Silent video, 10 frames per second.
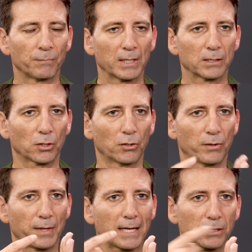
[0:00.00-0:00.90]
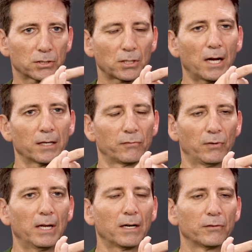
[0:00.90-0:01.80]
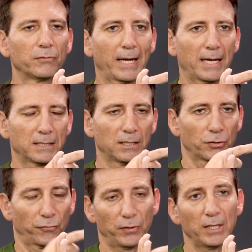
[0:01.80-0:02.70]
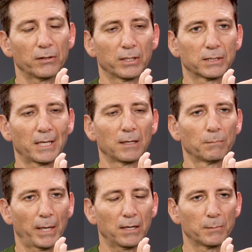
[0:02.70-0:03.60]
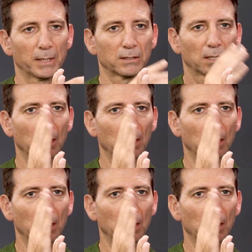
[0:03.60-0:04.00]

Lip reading: So that side of love has interference and impediment.